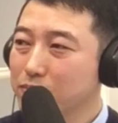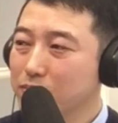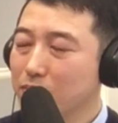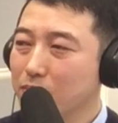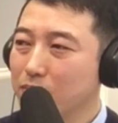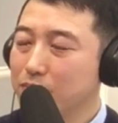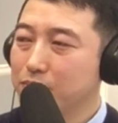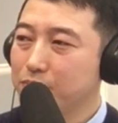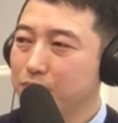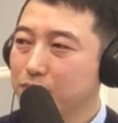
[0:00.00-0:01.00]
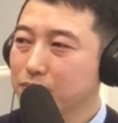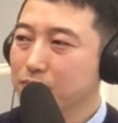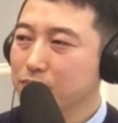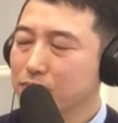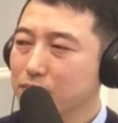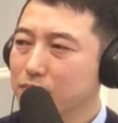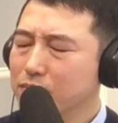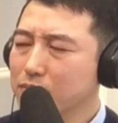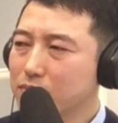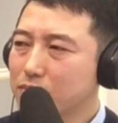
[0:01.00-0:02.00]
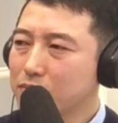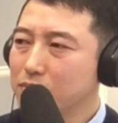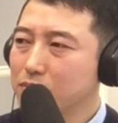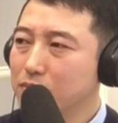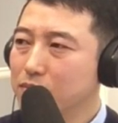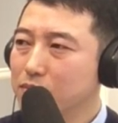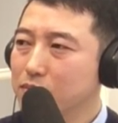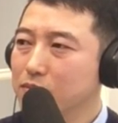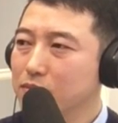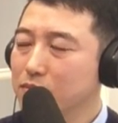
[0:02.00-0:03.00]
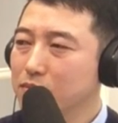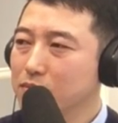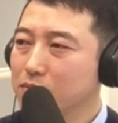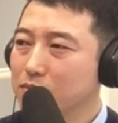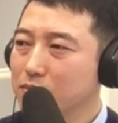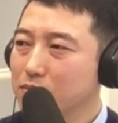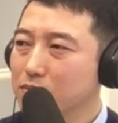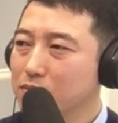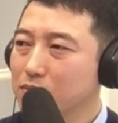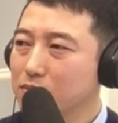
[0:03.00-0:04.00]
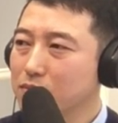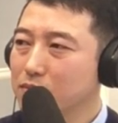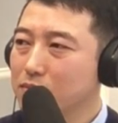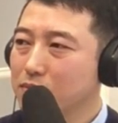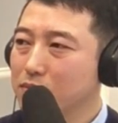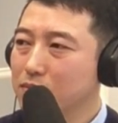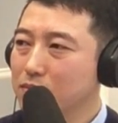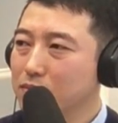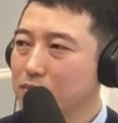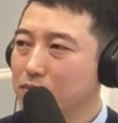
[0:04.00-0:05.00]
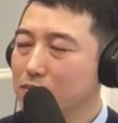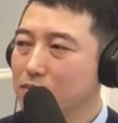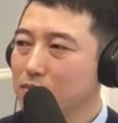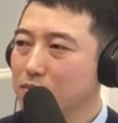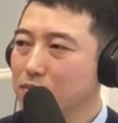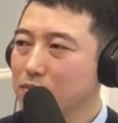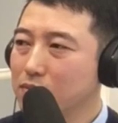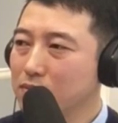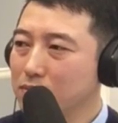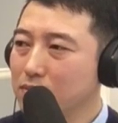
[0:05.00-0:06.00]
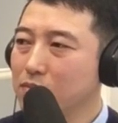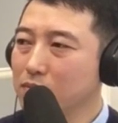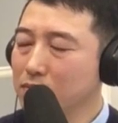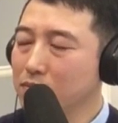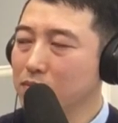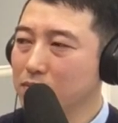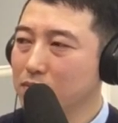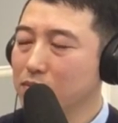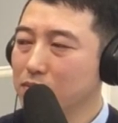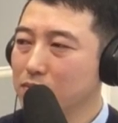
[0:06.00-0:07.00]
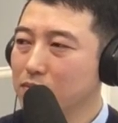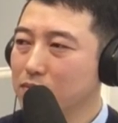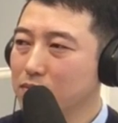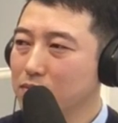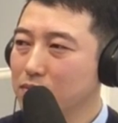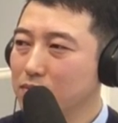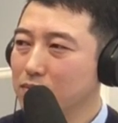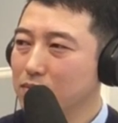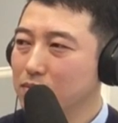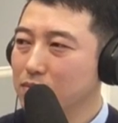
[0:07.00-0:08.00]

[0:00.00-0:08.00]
(silent)